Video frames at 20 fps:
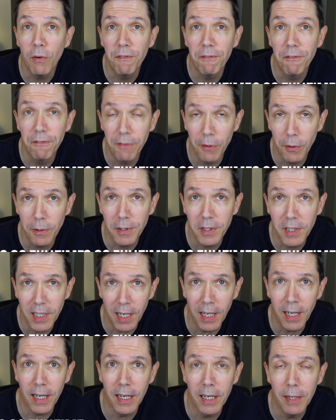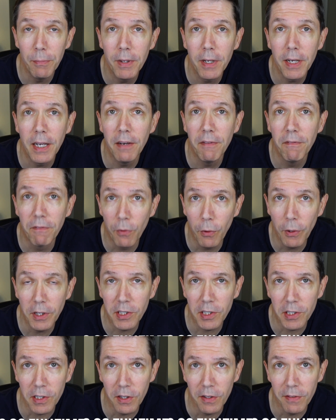Full-Time in
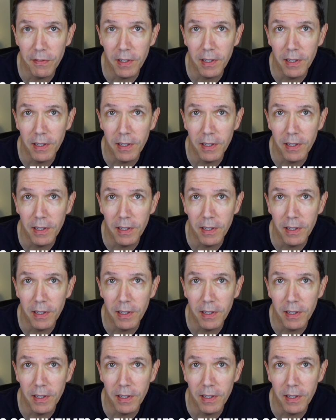VoiceOver.